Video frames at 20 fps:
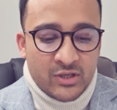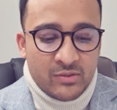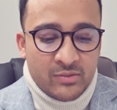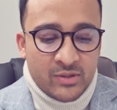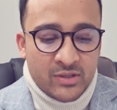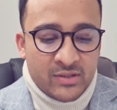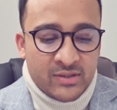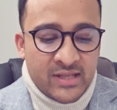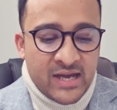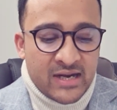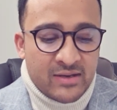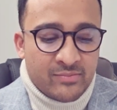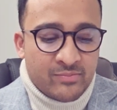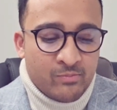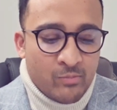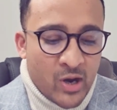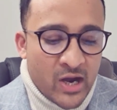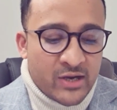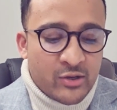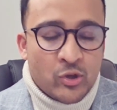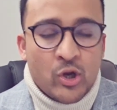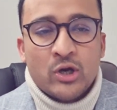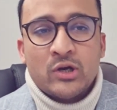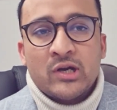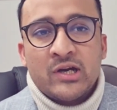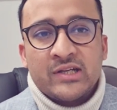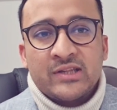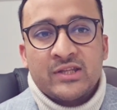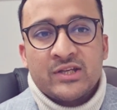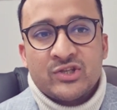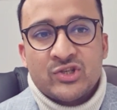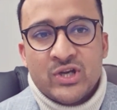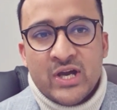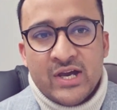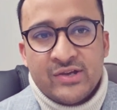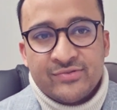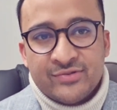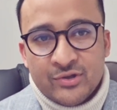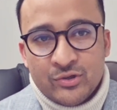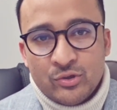that might not cut the
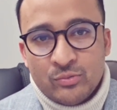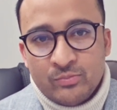chase. So you